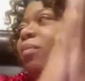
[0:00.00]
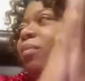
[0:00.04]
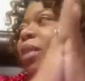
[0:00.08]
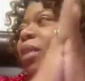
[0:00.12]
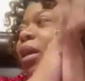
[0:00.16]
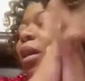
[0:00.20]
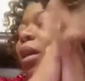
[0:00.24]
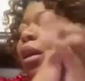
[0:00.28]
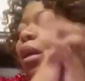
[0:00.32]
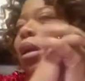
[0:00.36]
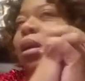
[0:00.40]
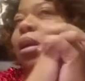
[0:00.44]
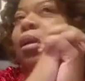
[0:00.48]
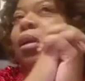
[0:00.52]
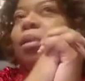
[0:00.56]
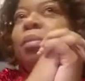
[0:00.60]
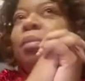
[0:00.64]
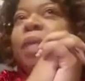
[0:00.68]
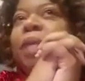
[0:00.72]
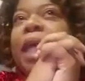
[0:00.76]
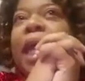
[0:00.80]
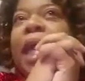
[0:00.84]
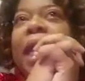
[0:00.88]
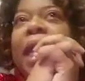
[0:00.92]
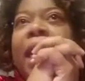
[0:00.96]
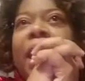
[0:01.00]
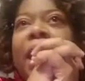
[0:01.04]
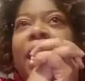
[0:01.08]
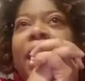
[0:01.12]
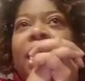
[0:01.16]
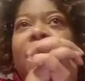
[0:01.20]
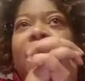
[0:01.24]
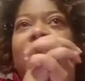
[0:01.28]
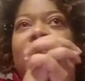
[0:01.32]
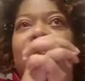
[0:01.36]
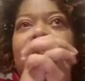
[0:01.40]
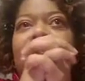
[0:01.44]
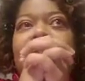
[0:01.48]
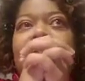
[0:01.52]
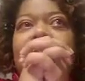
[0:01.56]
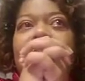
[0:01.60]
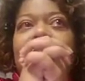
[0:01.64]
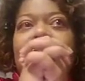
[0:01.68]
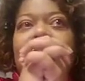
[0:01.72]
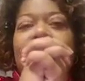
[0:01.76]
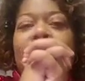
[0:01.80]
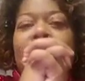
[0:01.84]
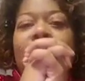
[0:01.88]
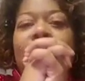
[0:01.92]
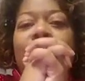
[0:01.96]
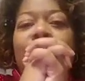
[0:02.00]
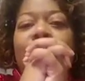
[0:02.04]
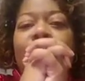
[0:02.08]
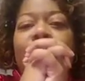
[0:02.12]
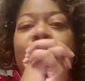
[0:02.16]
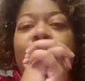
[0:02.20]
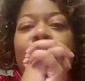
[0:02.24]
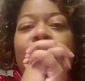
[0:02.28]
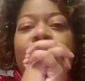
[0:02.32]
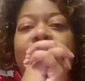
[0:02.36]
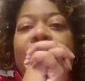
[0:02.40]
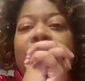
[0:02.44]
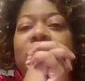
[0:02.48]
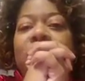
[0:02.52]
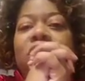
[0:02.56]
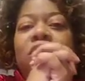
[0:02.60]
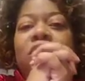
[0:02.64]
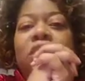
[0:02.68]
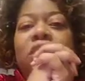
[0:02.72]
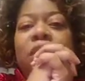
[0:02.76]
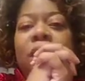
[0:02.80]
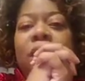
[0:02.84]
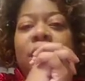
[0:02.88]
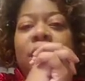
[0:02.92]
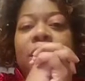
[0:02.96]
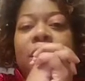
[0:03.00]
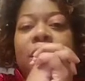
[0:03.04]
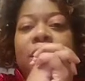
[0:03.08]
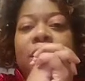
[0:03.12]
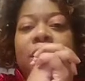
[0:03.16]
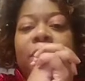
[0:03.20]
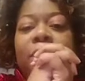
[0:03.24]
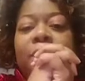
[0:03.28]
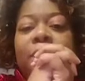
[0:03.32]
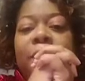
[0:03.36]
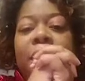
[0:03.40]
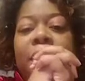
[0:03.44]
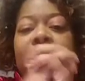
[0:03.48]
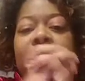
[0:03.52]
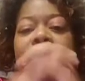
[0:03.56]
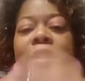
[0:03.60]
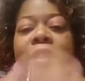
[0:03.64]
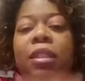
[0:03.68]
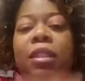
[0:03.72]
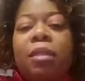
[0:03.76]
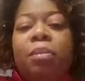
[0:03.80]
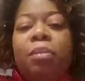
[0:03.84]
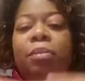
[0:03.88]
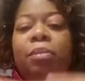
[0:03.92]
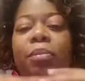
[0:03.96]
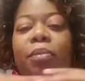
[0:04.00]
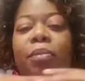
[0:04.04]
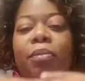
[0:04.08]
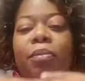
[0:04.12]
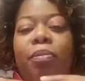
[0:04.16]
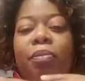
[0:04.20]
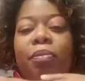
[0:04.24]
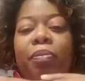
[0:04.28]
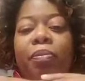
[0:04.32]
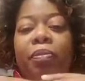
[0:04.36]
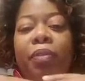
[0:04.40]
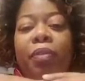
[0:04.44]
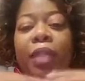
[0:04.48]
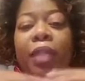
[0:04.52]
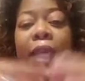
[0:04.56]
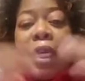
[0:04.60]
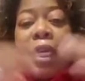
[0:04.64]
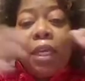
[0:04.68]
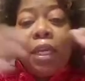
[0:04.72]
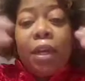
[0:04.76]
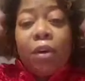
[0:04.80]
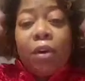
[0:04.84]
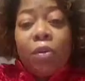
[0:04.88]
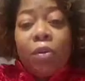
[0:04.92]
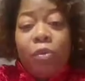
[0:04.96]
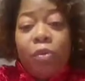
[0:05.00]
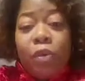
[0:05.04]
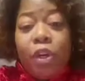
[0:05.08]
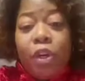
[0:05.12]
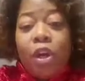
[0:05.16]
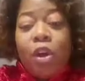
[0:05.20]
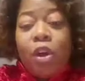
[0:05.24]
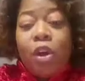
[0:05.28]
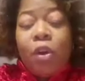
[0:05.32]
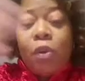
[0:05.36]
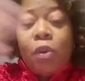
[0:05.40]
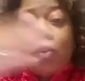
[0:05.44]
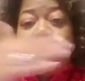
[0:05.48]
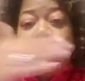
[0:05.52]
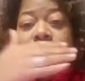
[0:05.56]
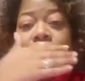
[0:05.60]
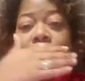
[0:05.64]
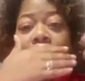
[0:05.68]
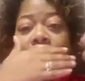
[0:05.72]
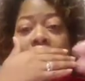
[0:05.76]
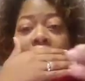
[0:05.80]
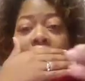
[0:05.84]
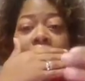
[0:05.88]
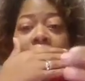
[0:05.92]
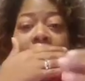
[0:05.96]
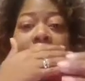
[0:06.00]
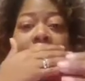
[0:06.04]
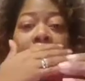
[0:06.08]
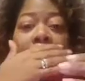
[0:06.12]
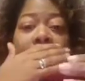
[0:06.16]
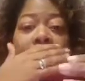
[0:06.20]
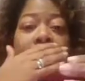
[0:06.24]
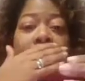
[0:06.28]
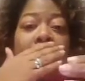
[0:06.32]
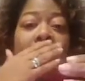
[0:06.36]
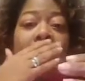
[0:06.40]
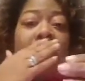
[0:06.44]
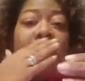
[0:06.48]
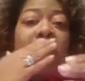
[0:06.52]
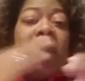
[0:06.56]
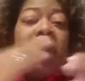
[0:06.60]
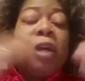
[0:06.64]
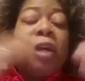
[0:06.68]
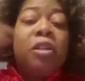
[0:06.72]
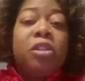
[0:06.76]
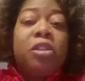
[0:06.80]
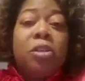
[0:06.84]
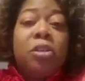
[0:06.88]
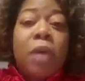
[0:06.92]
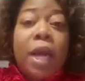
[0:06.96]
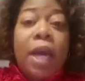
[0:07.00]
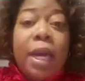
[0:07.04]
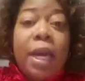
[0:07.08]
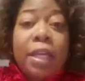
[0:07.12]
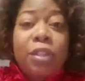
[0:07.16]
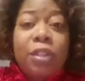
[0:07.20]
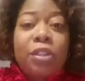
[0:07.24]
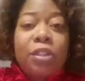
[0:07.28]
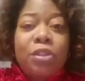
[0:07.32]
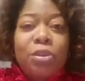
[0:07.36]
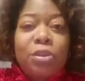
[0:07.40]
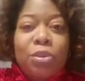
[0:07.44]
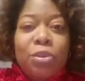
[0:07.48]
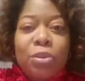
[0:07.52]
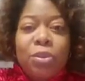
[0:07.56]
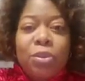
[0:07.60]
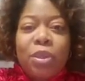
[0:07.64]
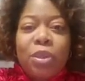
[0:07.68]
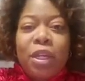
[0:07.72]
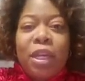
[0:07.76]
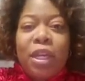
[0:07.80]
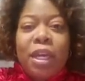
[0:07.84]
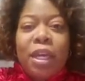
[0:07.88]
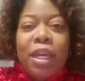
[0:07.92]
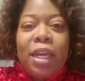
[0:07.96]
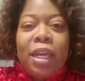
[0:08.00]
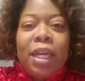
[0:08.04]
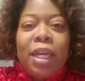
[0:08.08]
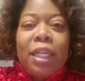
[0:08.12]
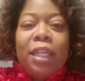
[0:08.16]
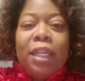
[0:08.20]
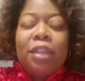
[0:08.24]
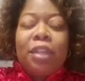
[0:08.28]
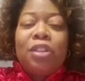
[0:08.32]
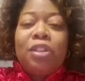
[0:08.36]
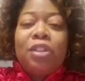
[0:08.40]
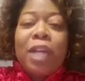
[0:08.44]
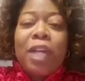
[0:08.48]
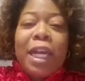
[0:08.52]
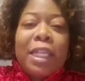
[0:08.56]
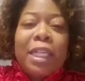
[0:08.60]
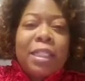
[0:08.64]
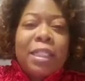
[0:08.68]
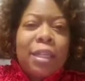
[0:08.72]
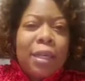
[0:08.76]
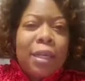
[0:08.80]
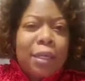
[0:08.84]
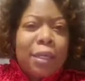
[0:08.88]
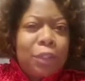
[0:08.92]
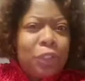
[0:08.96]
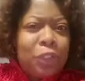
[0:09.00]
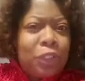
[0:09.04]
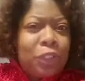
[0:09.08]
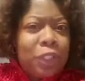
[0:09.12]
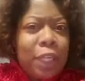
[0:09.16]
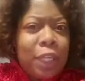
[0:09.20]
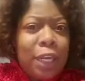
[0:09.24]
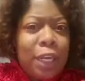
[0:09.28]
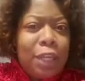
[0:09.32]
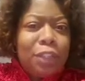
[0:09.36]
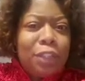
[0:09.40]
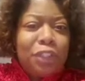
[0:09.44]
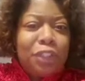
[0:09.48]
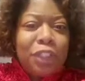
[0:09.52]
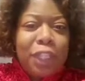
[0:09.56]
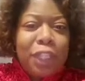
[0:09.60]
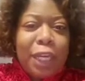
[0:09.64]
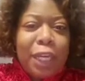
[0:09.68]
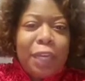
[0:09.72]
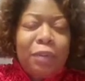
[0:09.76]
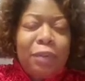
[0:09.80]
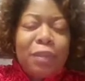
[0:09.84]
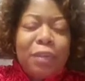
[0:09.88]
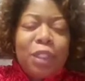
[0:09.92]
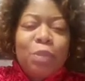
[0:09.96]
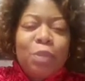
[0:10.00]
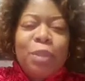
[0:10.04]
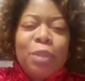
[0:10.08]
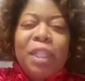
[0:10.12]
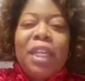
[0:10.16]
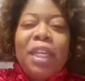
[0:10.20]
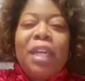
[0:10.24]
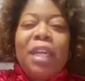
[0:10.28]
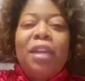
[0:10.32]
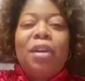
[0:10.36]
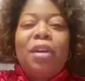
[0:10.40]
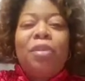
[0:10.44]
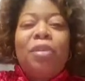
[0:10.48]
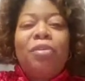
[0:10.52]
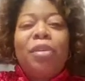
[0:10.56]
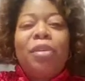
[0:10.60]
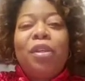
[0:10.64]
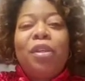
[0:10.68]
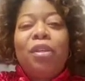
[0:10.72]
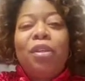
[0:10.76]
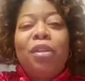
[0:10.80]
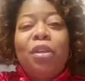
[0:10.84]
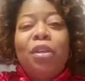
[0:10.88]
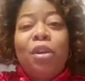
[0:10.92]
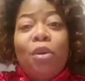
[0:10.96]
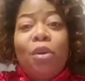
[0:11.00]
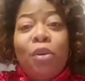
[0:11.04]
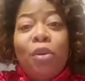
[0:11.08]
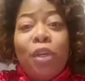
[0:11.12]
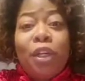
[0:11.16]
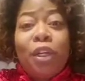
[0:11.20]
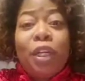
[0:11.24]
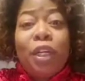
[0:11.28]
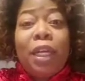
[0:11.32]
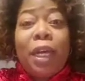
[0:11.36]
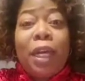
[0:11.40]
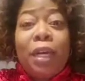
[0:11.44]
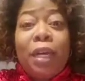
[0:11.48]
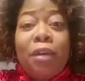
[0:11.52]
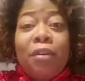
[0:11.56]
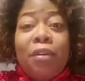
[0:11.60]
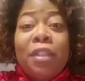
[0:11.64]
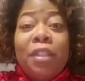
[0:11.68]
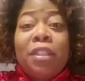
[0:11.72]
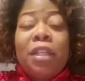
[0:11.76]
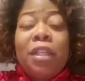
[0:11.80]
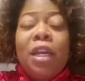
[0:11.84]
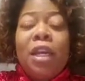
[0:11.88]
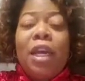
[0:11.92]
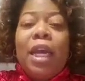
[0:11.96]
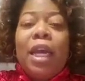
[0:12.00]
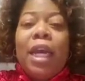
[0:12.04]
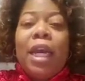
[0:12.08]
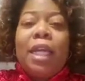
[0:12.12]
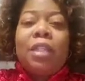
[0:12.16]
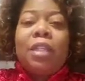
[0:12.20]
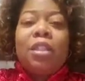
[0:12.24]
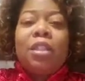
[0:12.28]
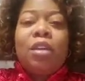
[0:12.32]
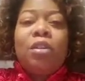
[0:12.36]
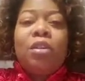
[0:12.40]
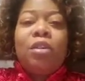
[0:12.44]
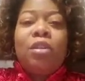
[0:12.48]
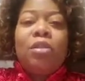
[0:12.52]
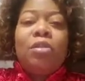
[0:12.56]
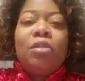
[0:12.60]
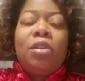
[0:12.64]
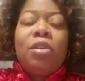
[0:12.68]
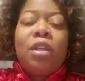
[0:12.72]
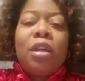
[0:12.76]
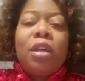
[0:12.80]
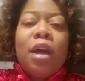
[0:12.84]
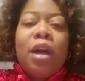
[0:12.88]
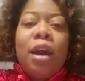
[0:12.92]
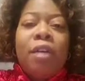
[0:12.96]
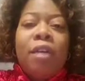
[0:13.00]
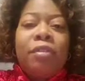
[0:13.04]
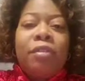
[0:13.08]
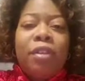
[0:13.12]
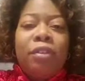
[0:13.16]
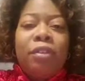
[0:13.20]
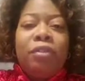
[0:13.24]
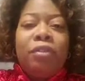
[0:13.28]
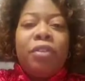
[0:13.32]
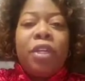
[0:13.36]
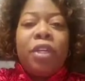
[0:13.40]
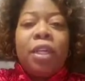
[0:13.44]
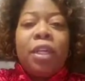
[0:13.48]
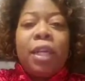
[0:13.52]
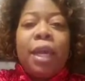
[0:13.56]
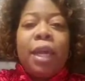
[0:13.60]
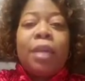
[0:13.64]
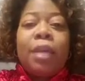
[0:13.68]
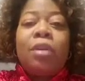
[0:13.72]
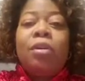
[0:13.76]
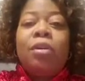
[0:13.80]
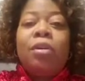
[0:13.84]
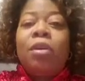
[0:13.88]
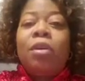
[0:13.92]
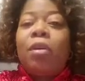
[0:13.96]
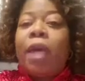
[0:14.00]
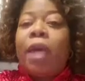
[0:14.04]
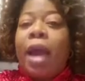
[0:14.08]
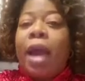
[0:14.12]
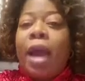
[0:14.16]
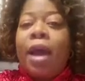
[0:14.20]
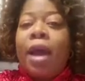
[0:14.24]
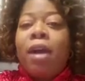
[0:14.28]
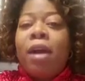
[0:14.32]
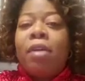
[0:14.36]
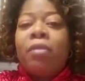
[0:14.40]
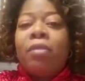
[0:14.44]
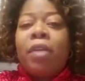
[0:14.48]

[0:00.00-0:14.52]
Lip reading: And it's just because they don't know. They're trying to understand your language, but they don't really know your language. And so you can often feel like you don't have